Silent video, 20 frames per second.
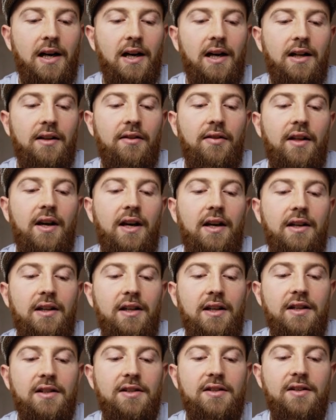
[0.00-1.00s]
and that
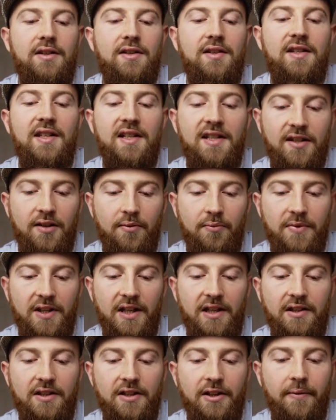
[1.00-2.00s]
is the system
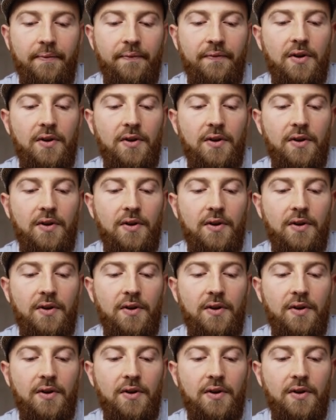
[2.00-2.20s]
data.